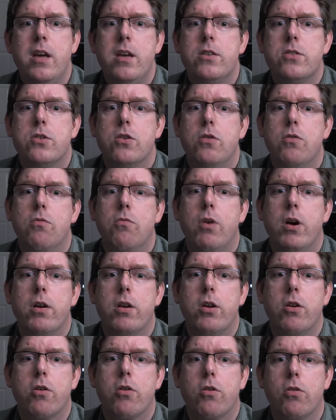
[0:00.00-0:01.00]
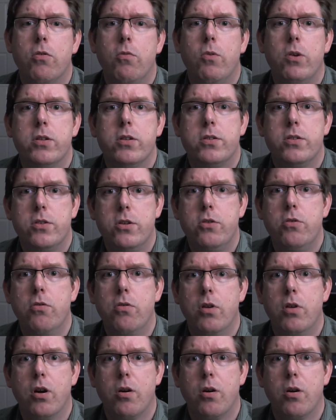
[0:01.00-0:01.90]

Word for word: So what you're going to want to do